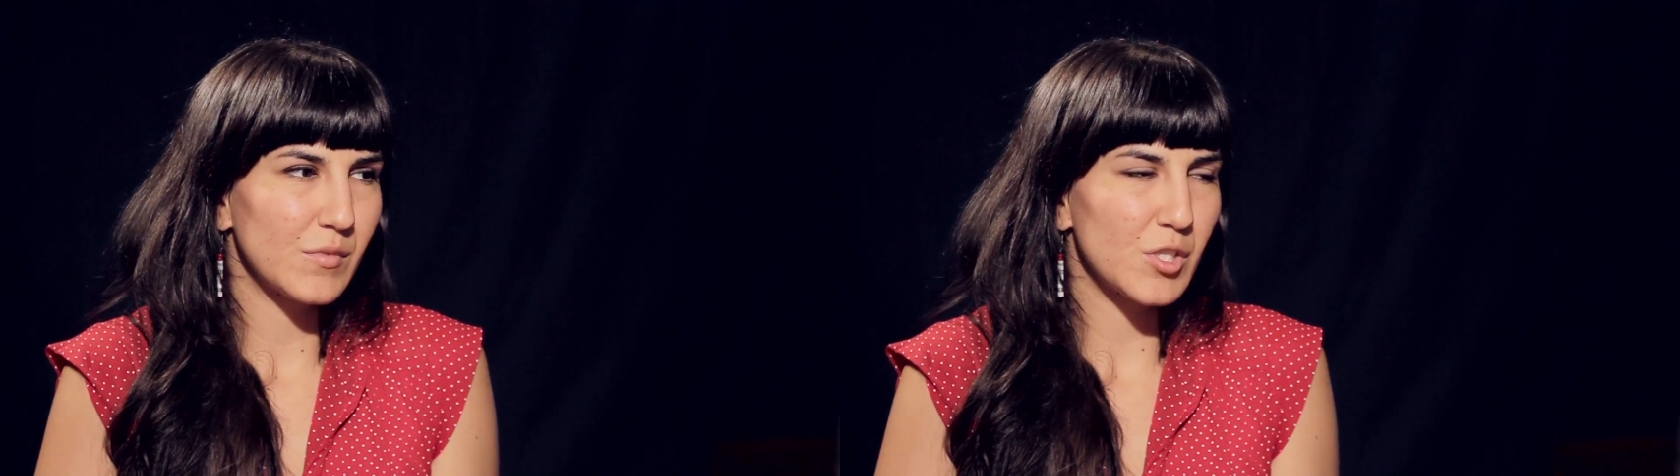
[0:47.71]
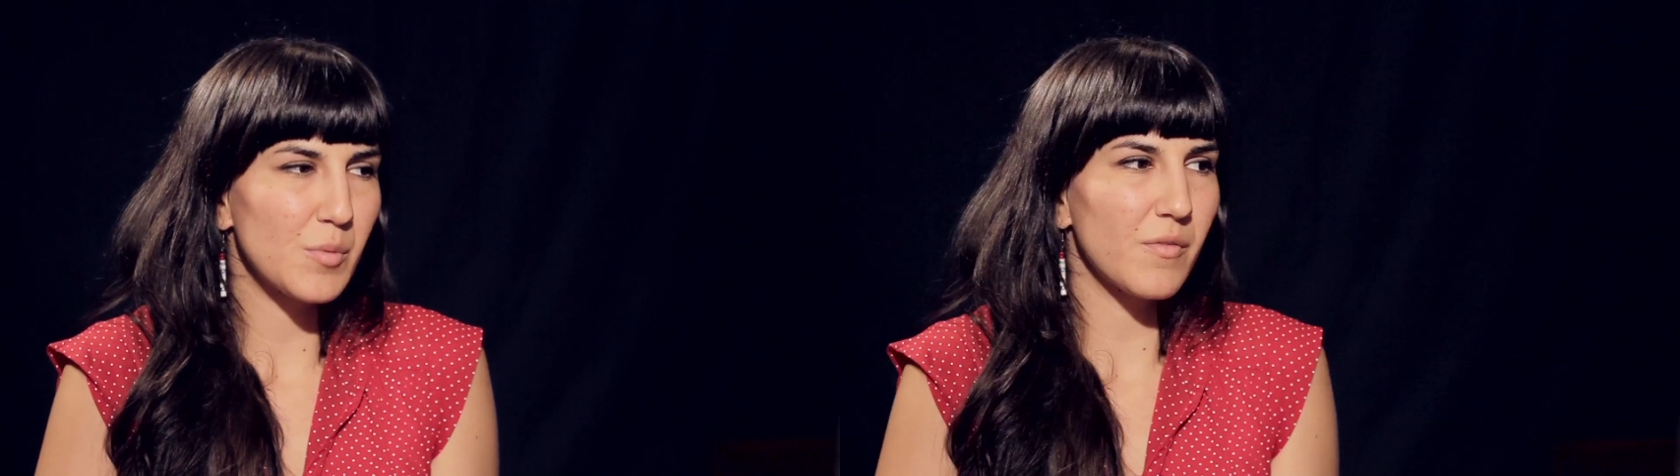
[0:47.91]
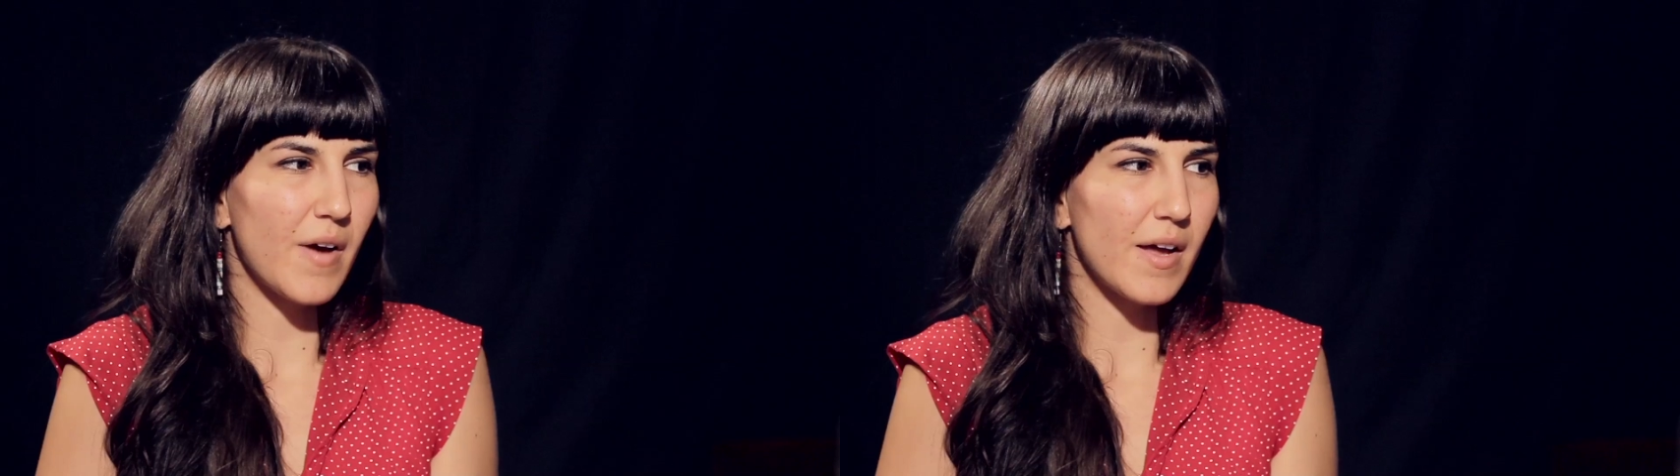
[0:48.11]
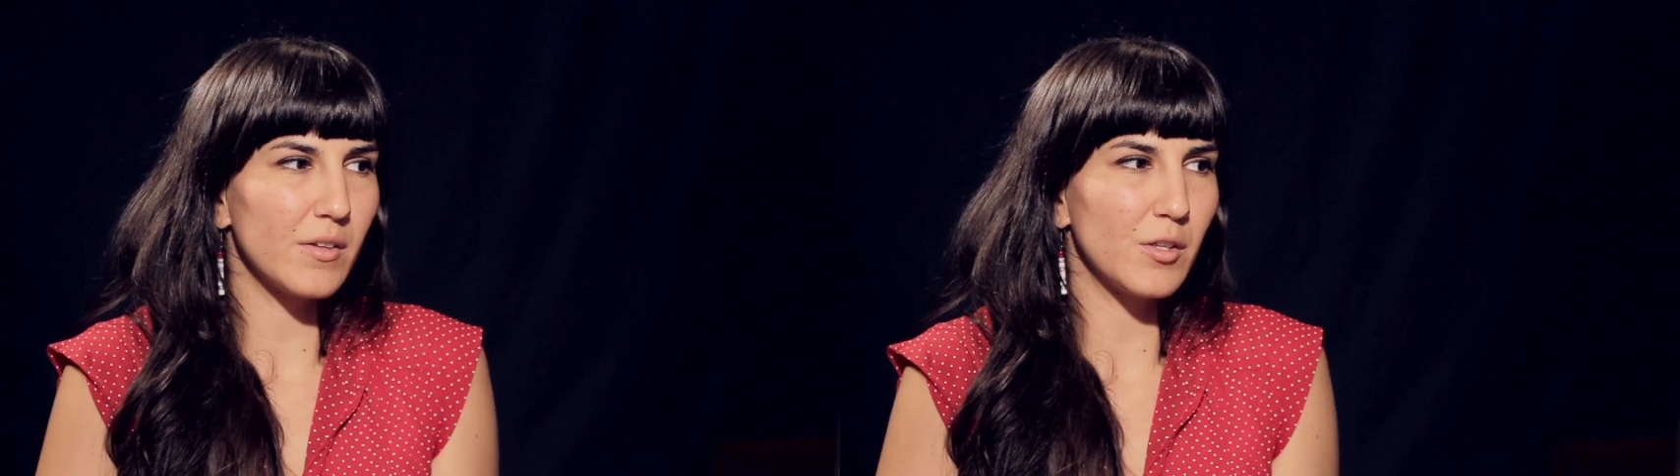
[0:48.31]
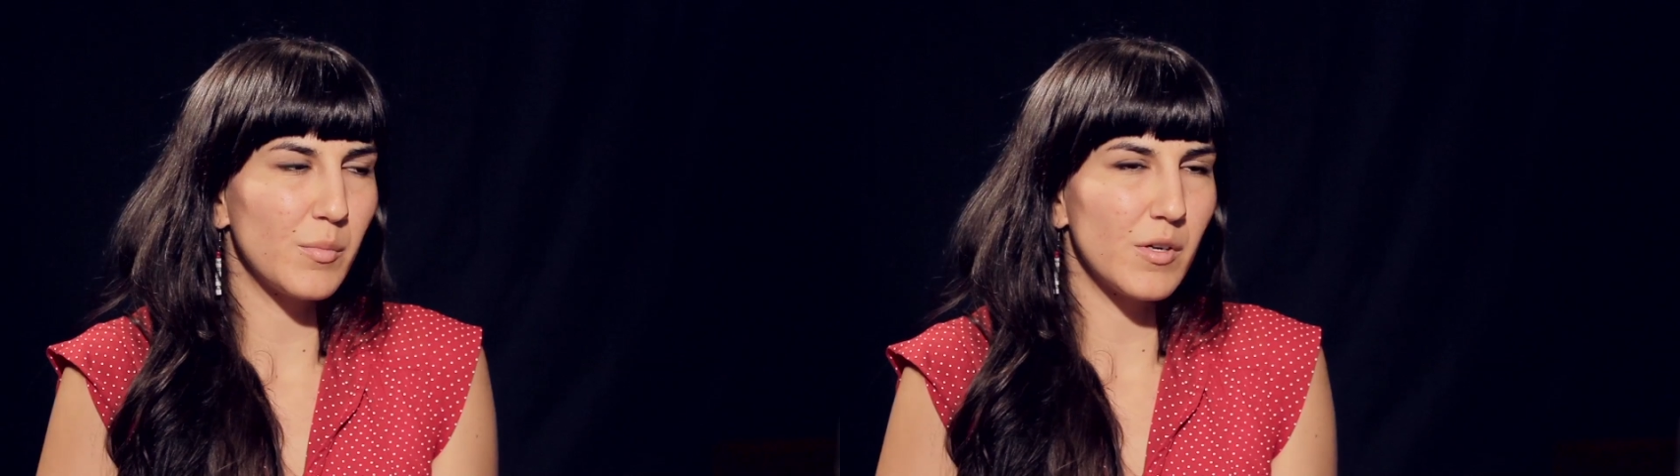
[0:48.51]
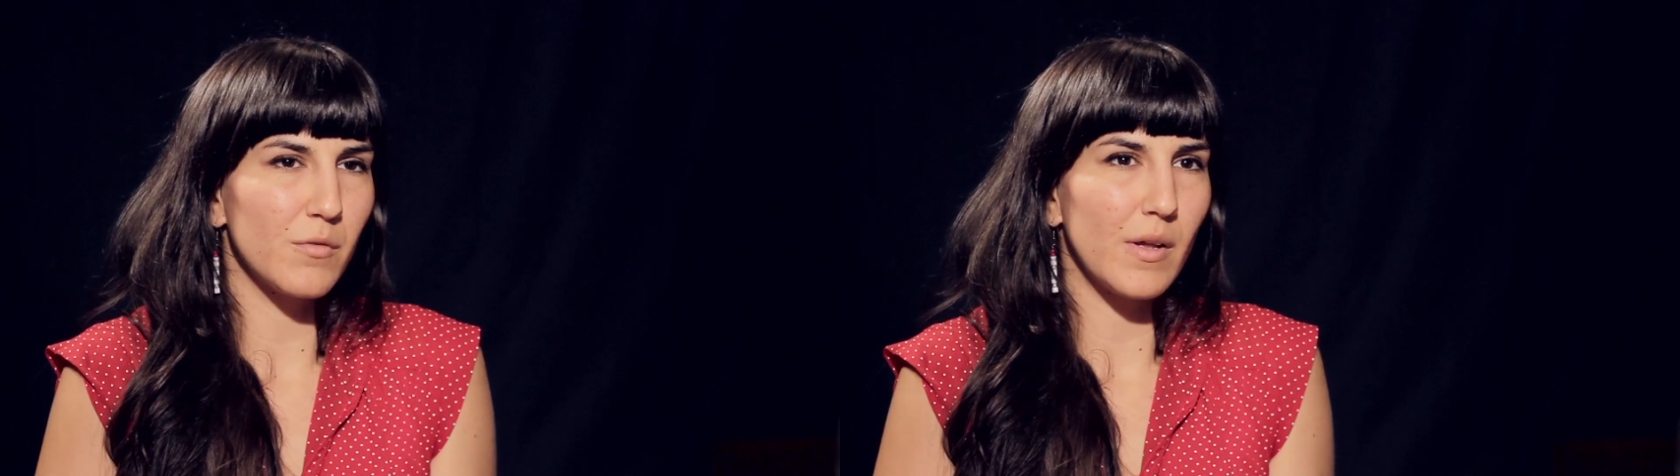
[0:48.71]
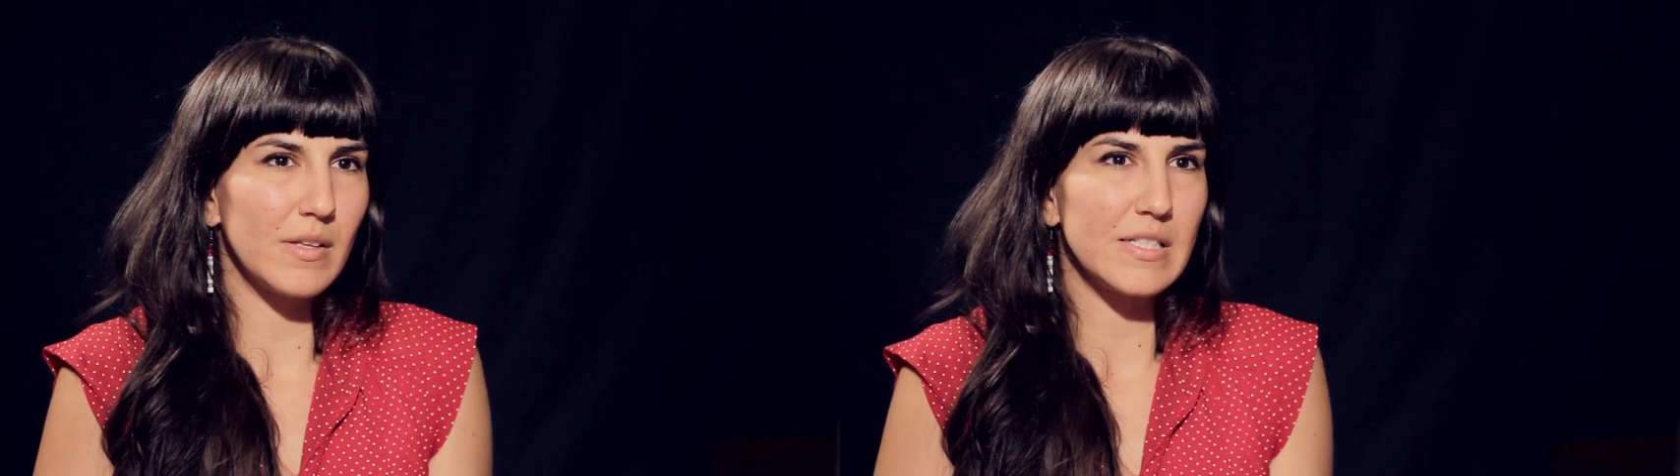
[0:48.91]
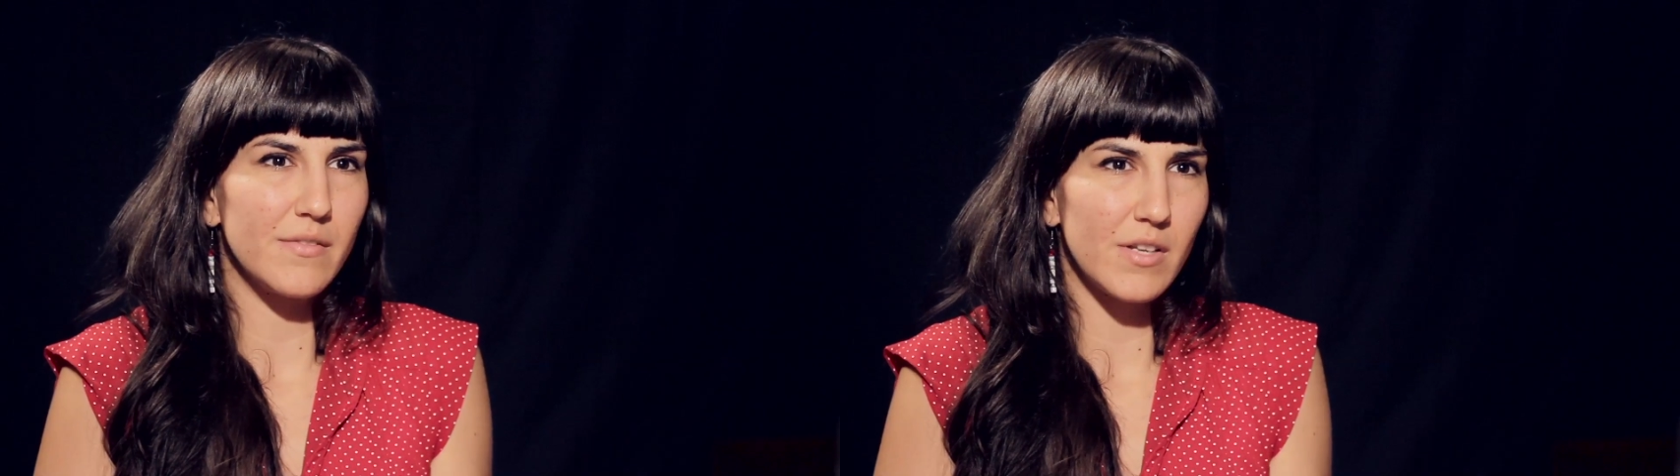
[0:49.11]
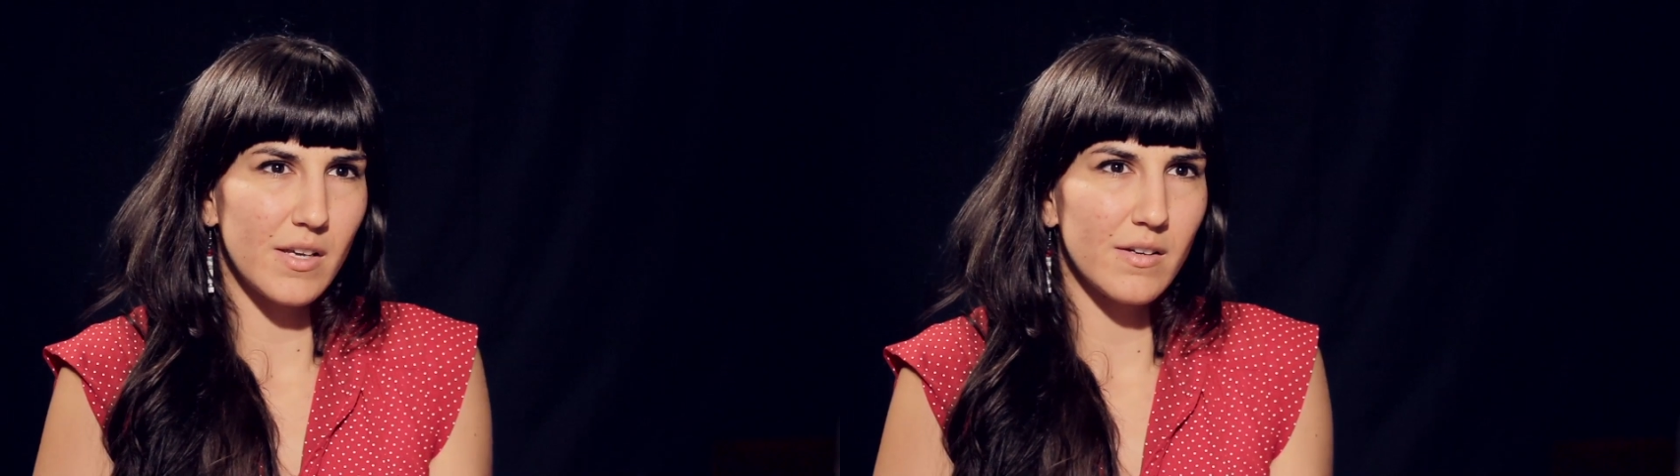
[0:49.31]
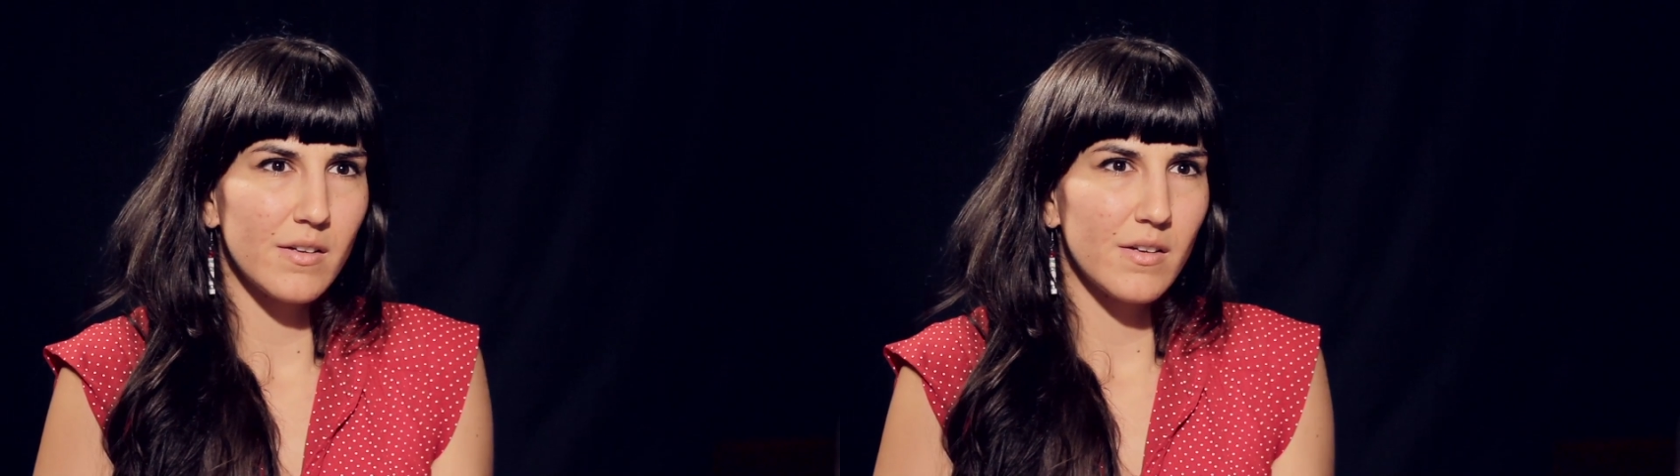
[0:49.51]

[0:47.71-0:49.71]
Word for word: to provide a little bit of relativity